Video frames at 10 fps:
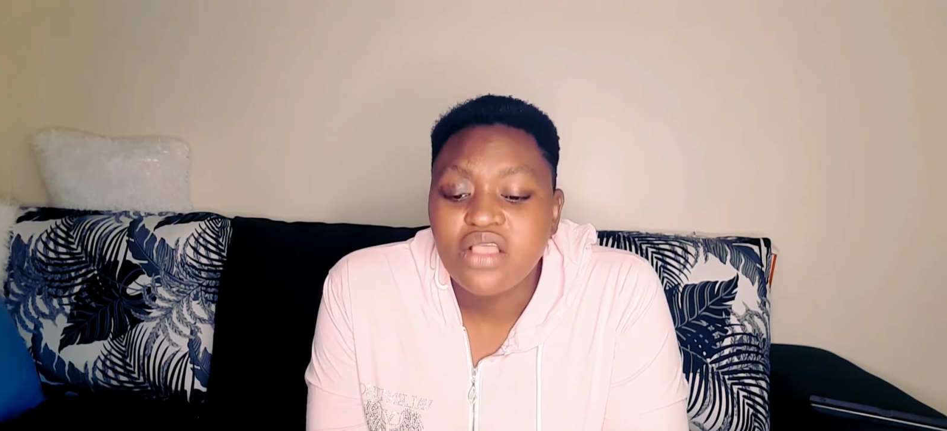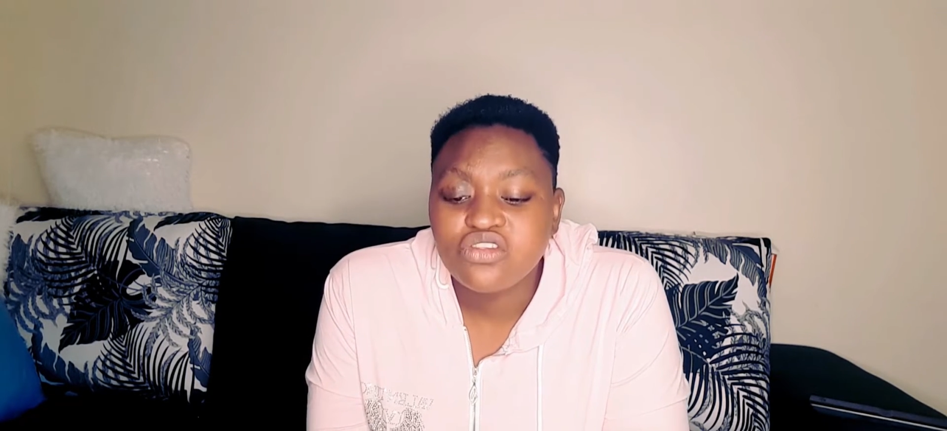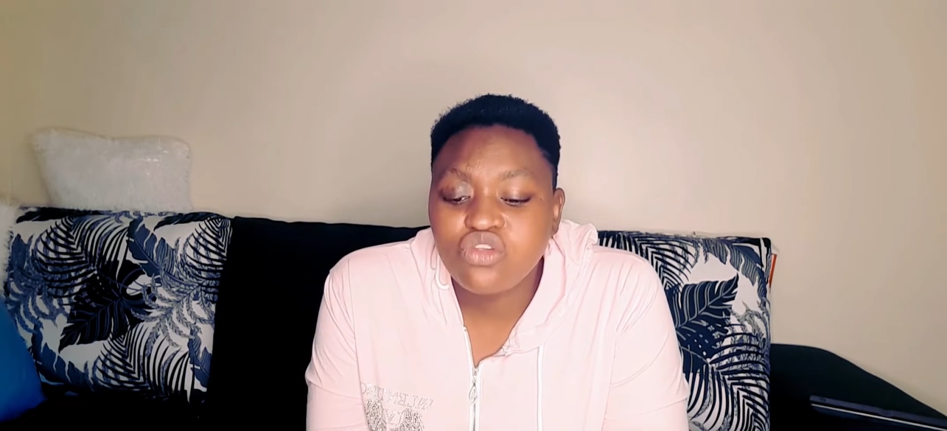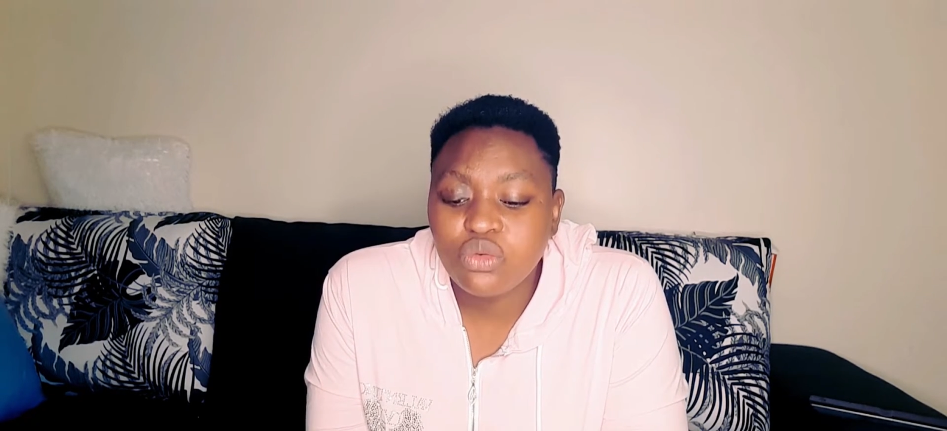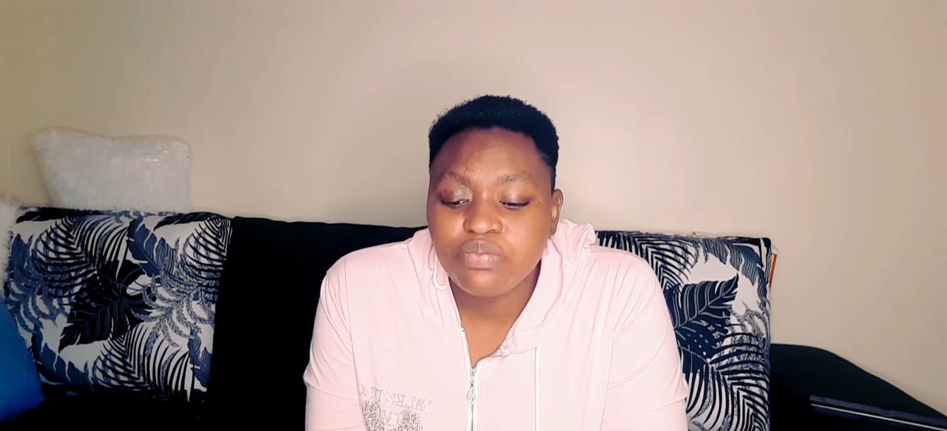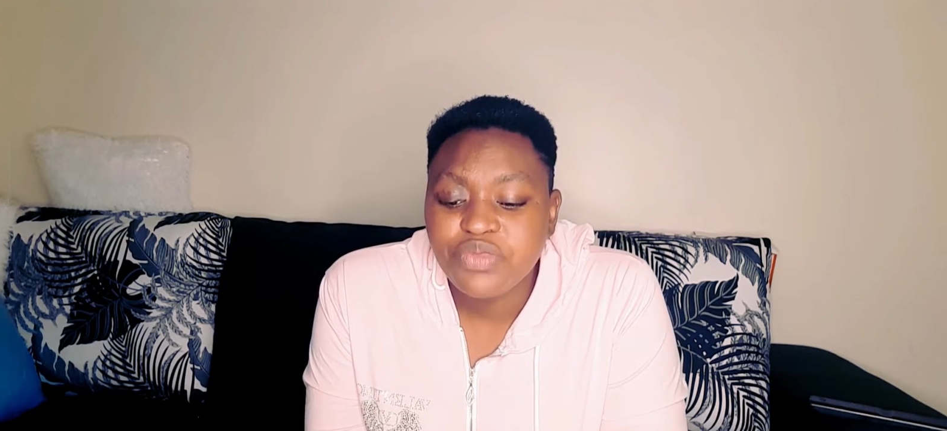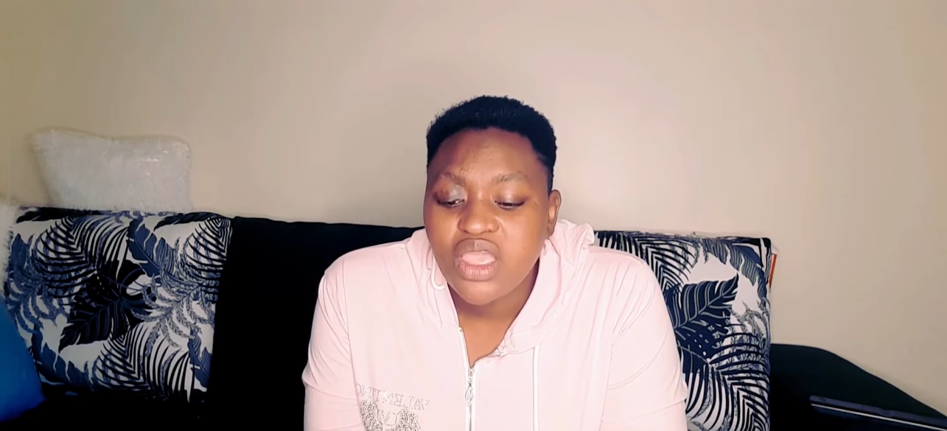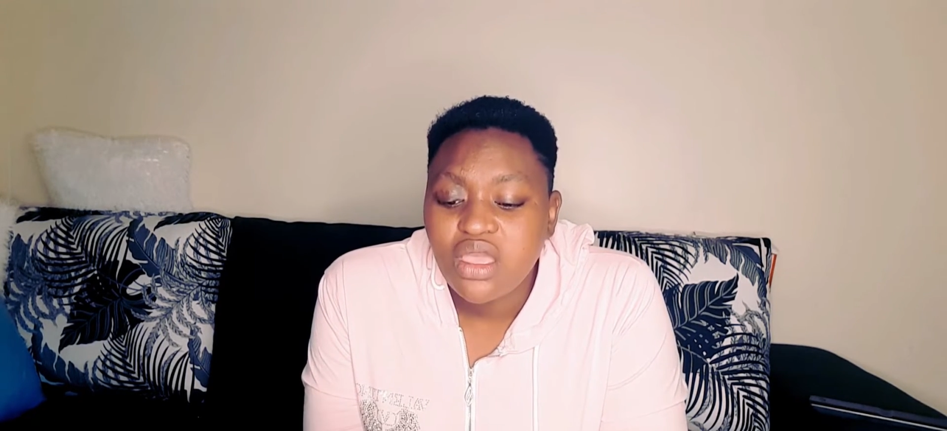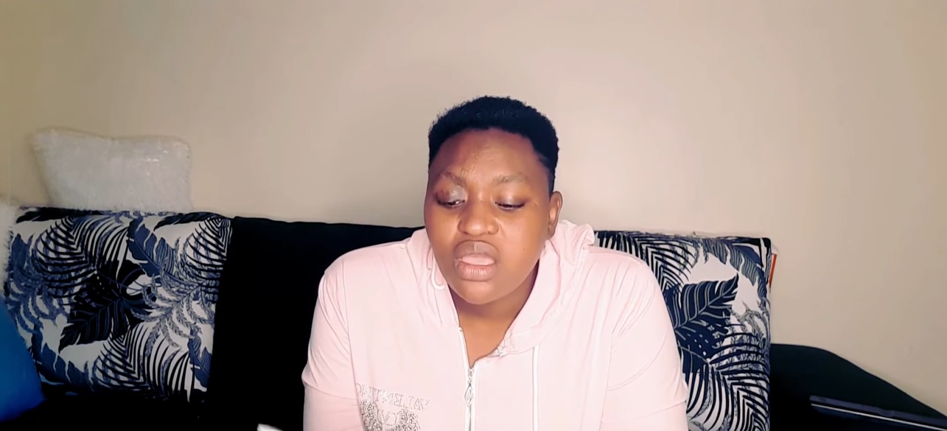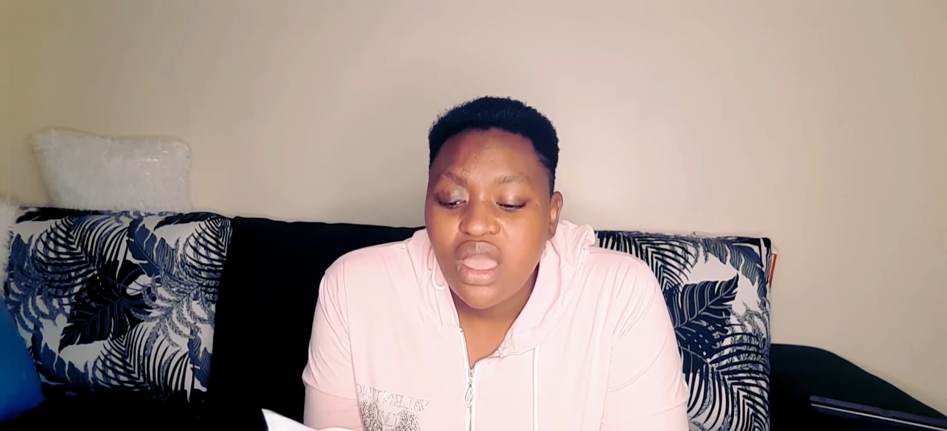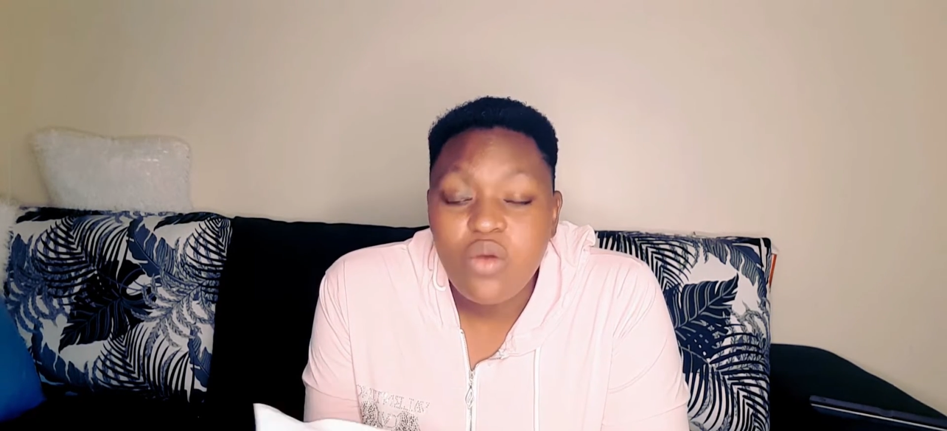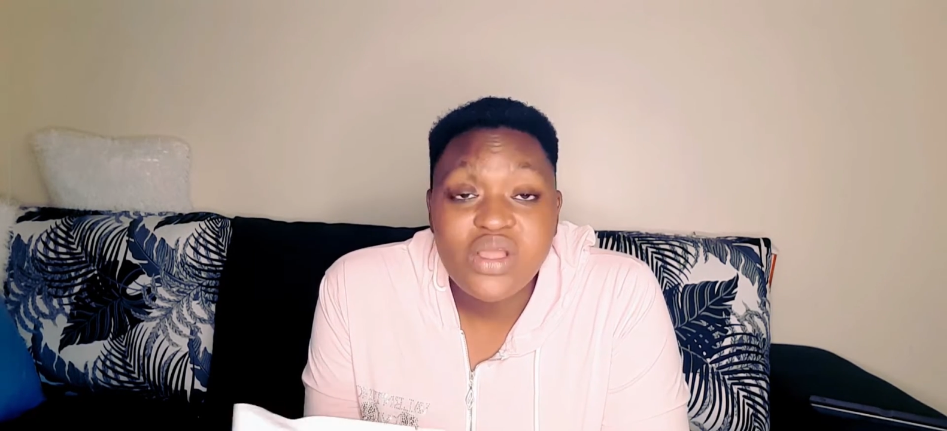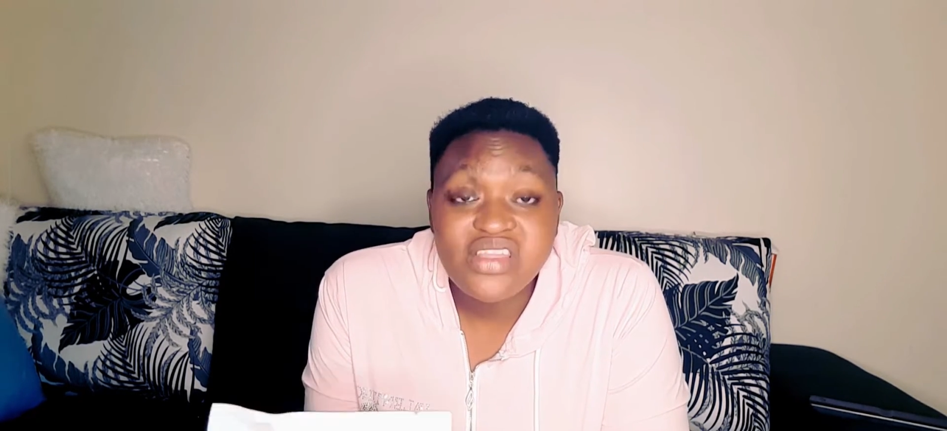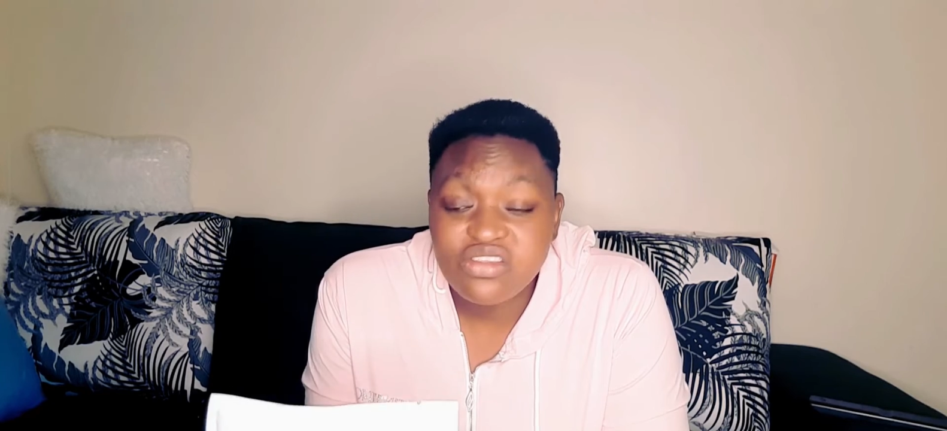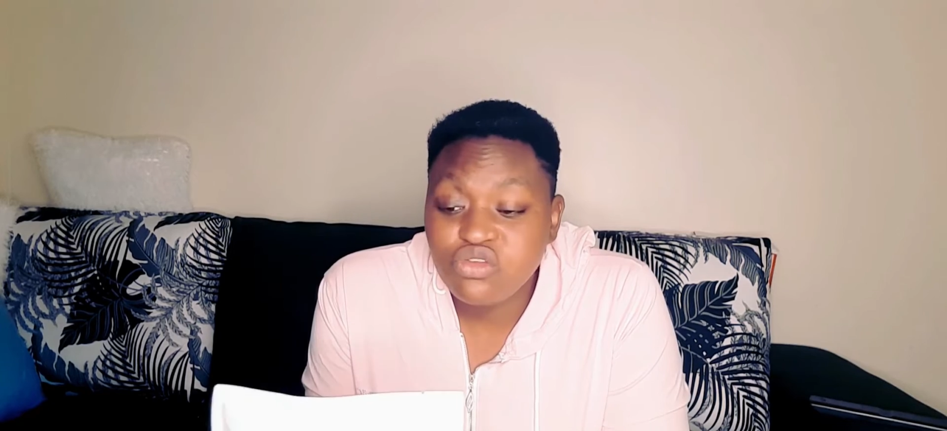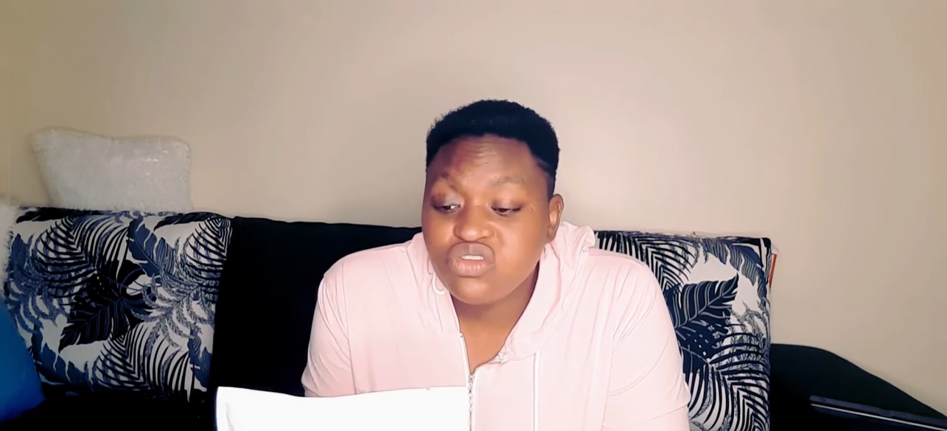so I want us